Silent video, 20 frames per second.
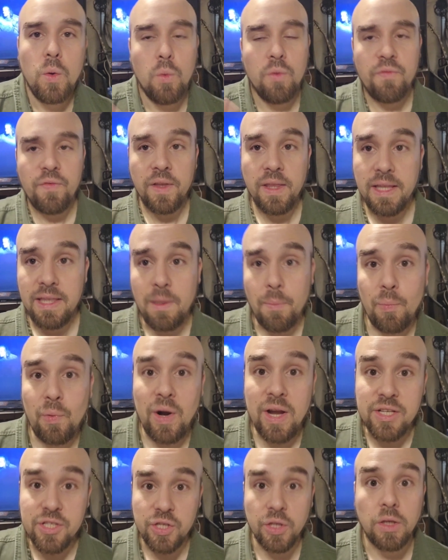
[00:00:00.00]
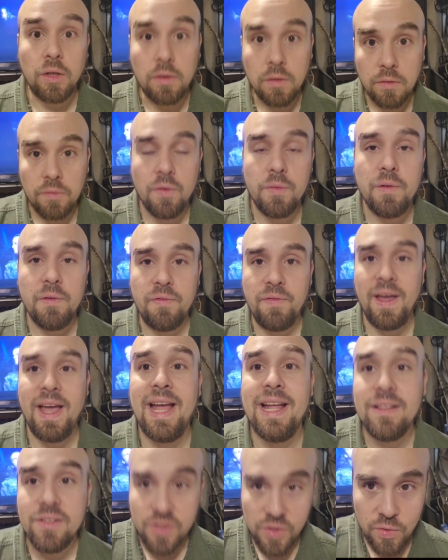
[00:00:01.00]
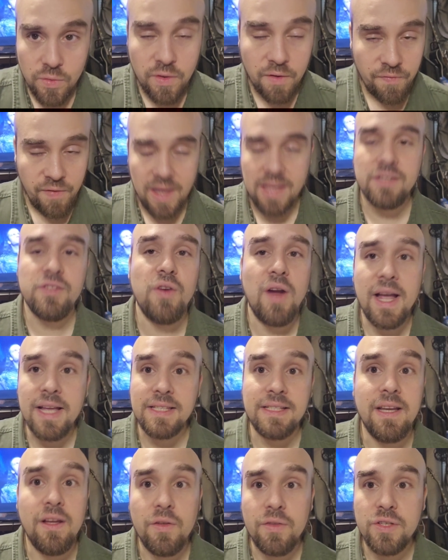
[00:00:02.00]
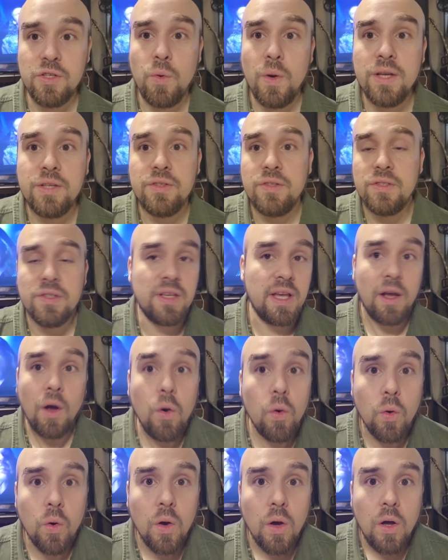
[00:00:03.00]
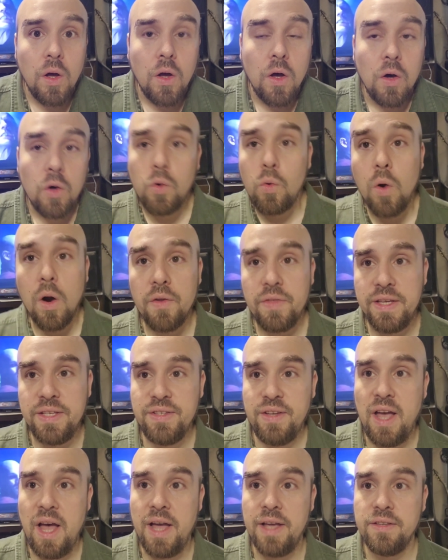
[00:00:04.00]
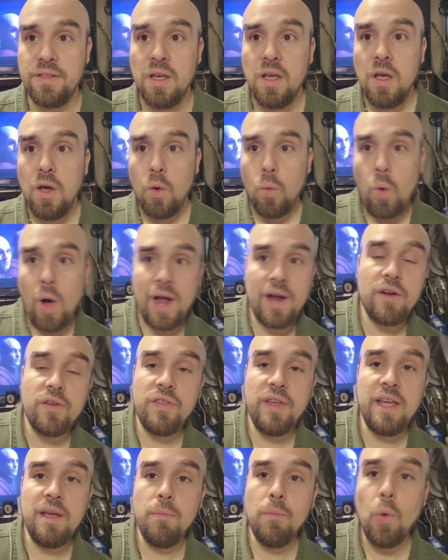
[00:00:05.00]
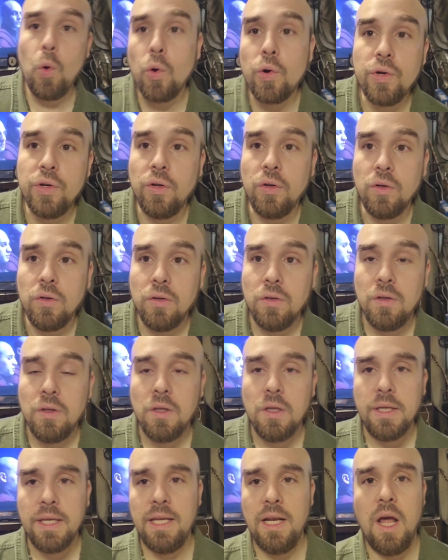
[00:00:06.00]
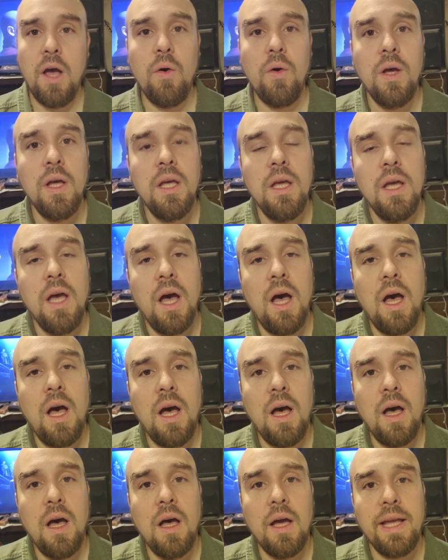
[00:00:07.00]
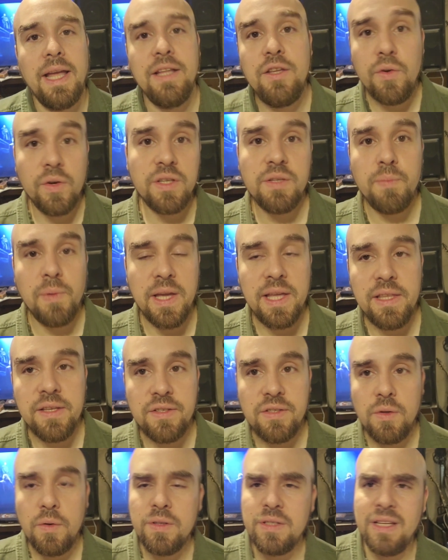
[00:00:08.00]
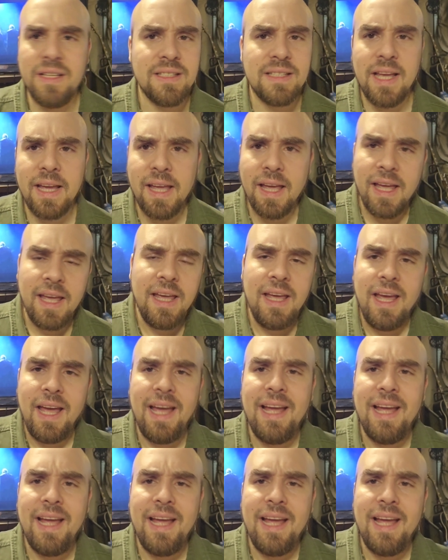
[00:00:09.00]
we're feeling the pressure from the fans. The fans are asking all these questions like, oh, who are these guys? Why are they immortal? Can you explain this to us? And it's like,